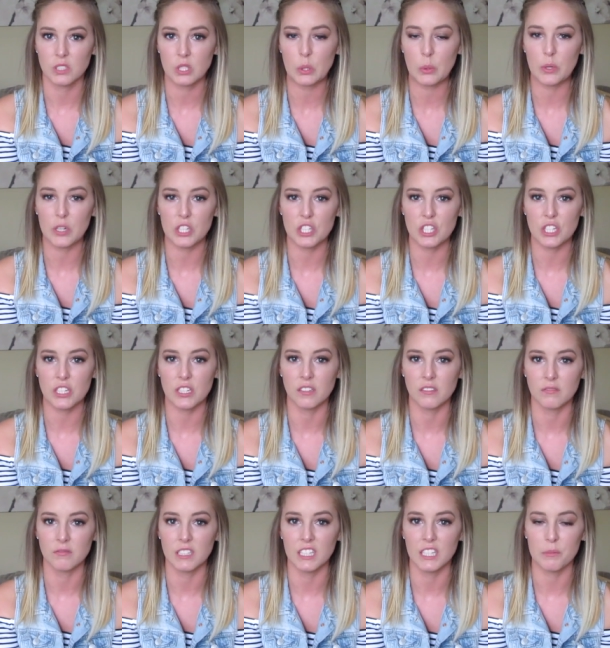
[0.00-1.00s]

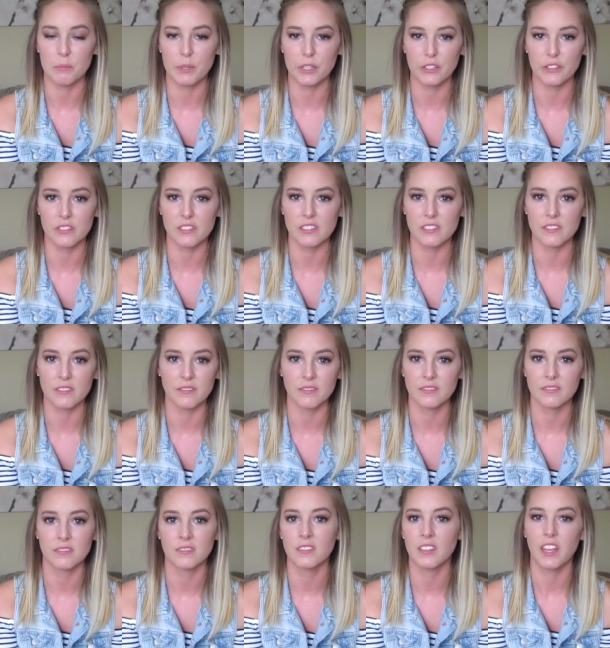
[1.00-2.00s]
tuition and bills
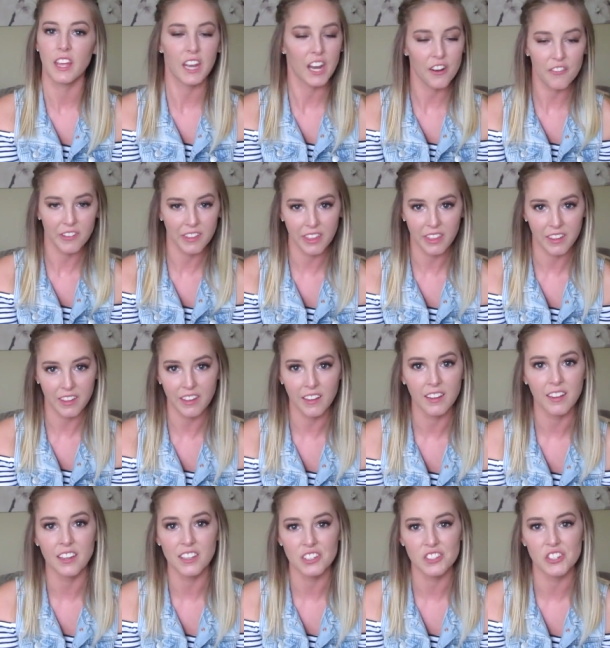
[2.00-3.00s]
and
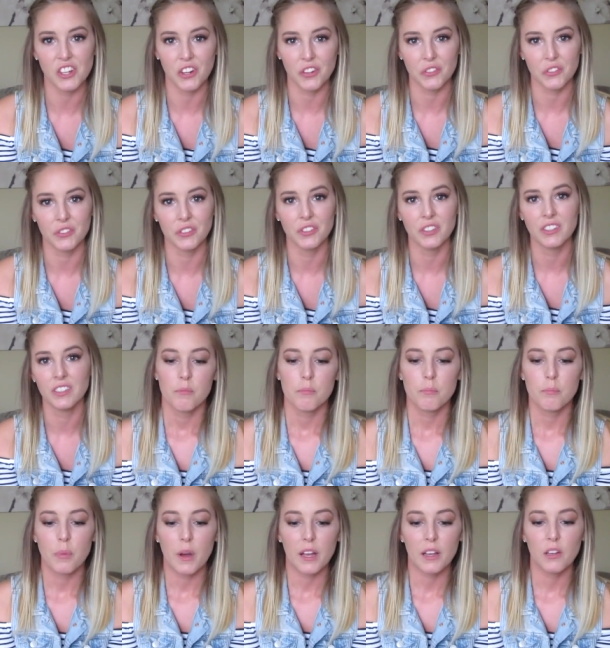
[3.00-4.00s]
everything in general.
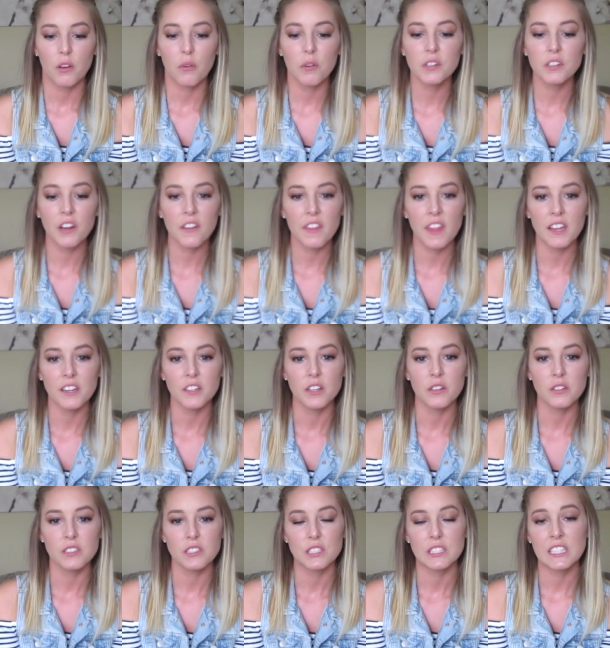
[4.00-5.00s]
But going on that
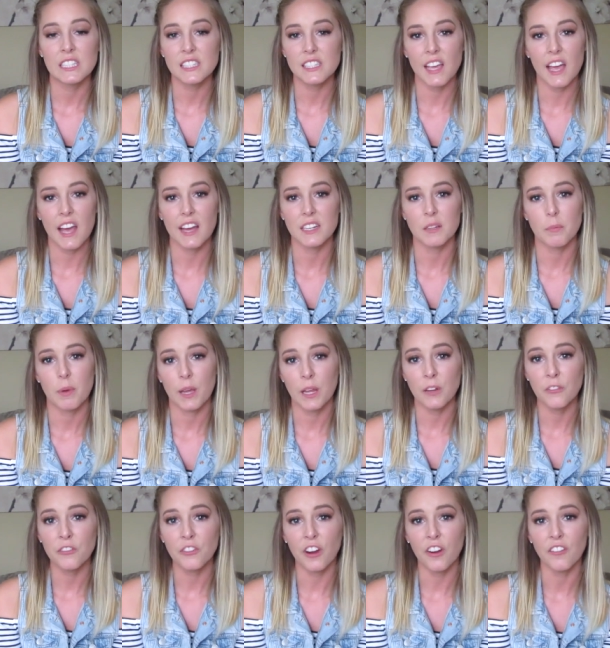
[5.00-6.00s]
note, since I had to
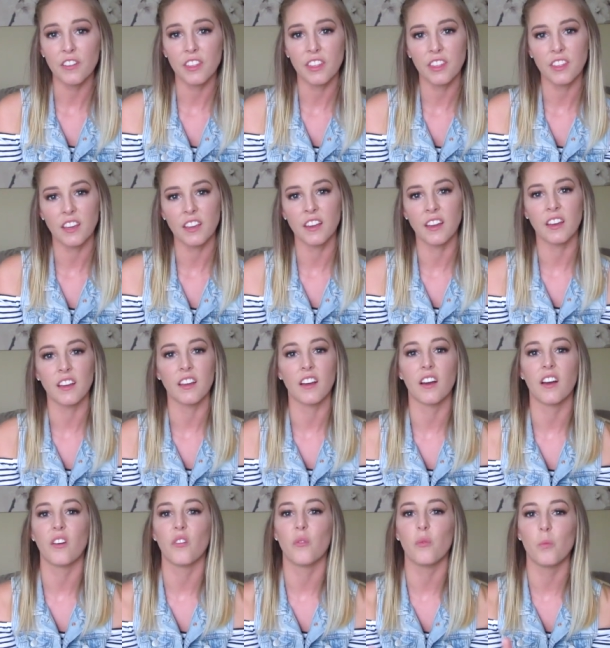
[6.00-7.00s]
pay for everything,
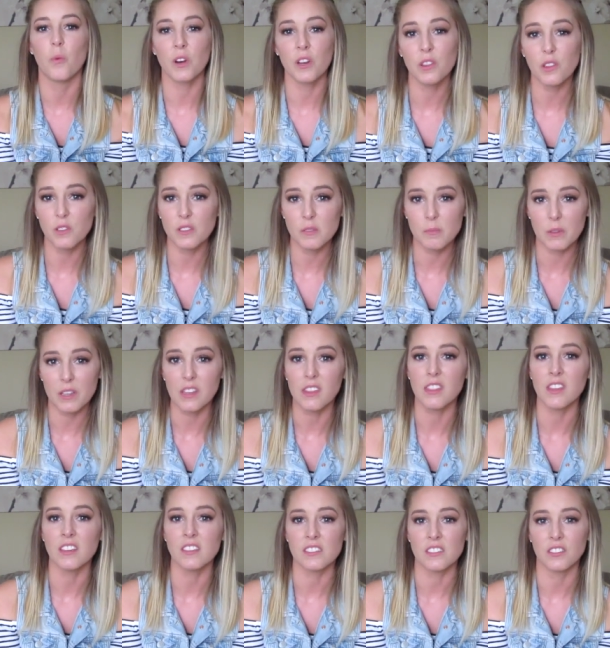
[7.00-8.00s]
one of those big
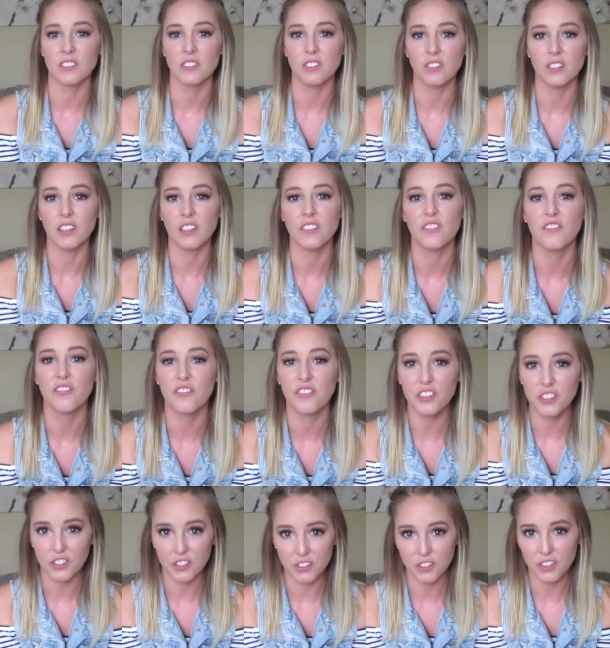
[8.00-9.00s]
things included
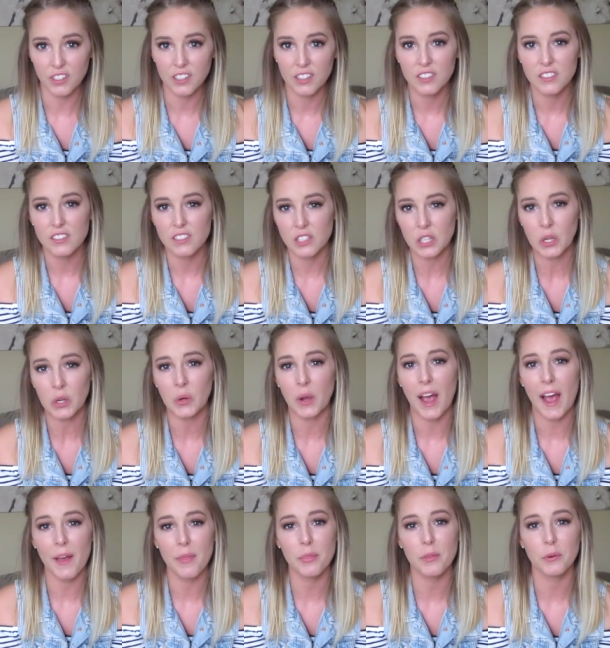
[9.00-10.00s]
food. So
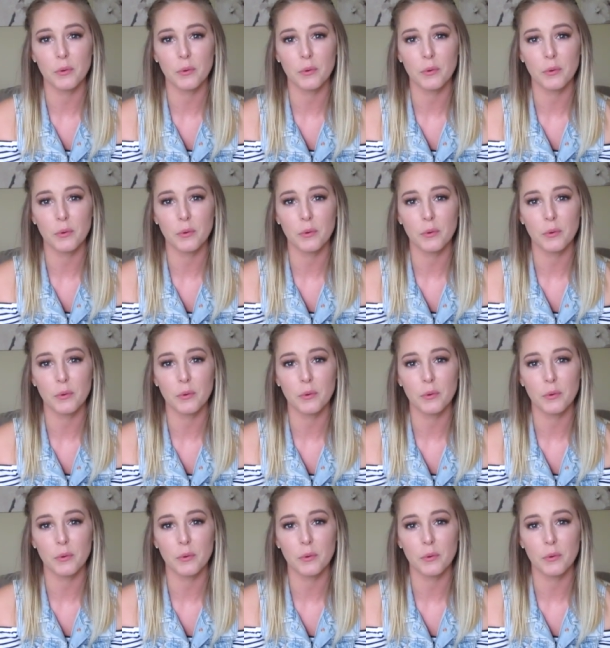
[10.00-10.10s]
at